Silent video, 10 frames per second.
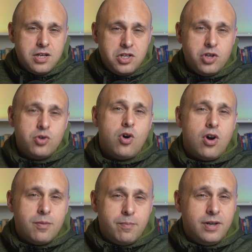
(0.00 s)
The
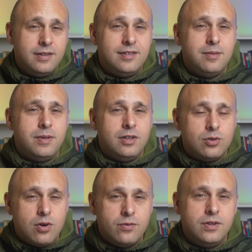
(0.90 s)
core
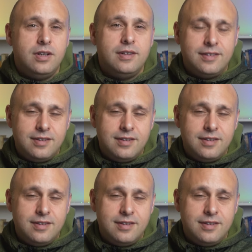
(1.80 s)
principles of these